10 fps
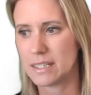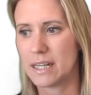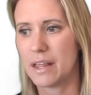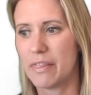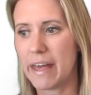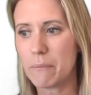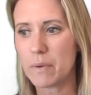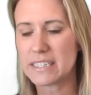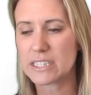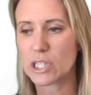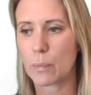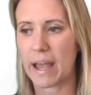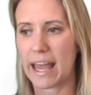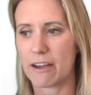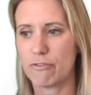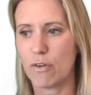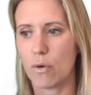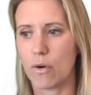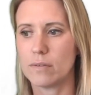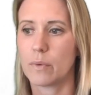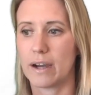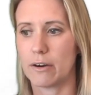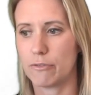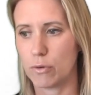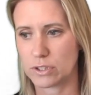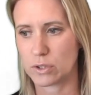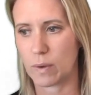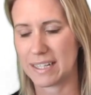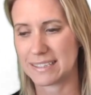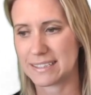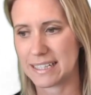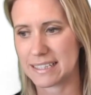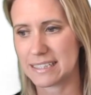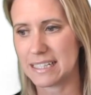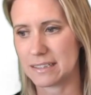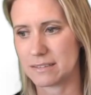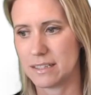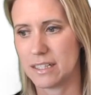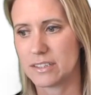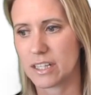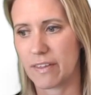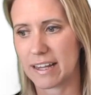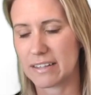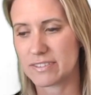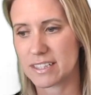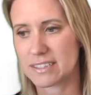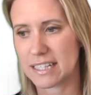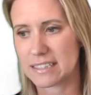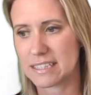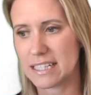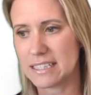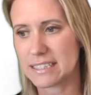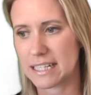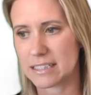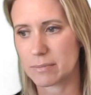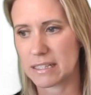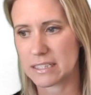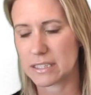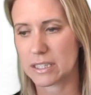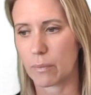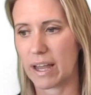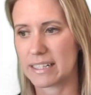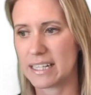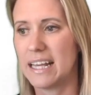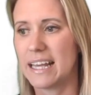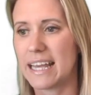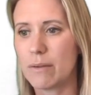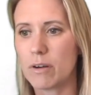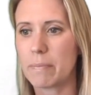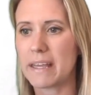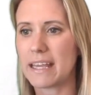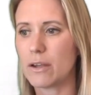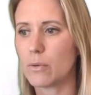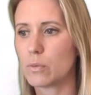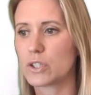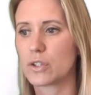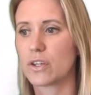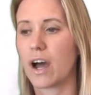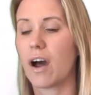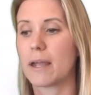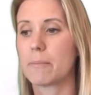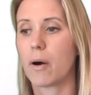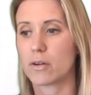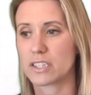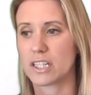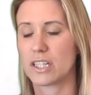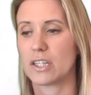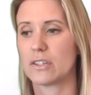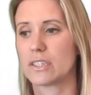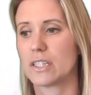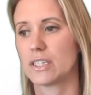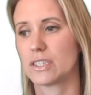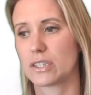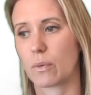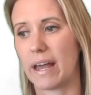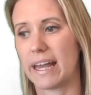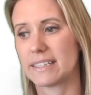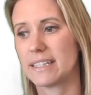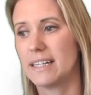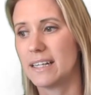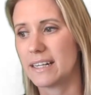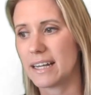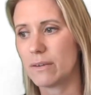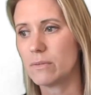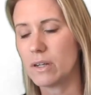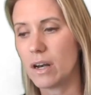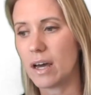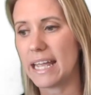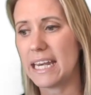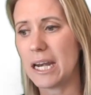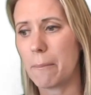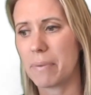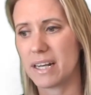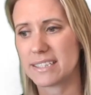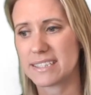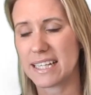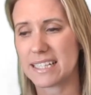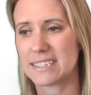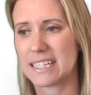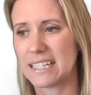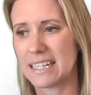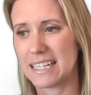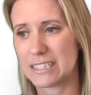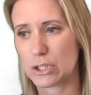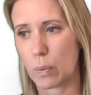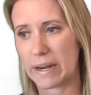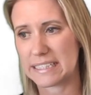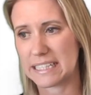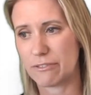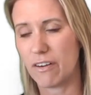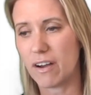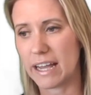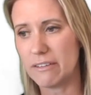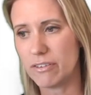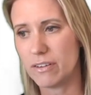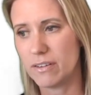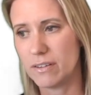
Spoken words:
Then we square 4. Well, 4 squared is 16. So that gives us 16 centimetres squared. It would be equal to the hypotenuse squared. Now 9 plus 16 is 25.